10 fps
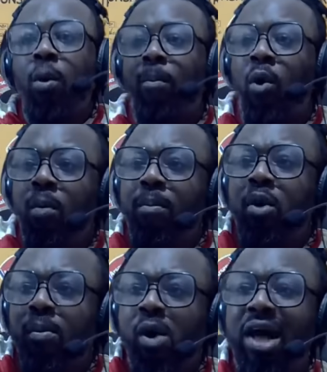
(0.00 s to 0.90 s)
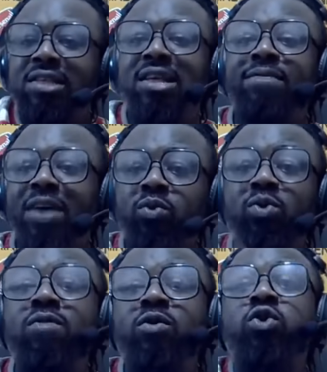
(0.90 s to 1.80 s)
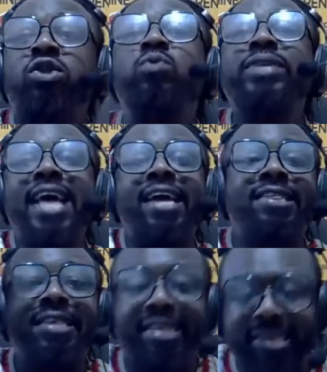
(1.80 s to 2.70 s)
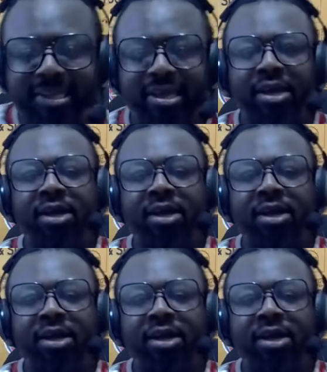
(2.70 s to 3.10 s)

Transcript: more staff fans. We don't even know say we they exist.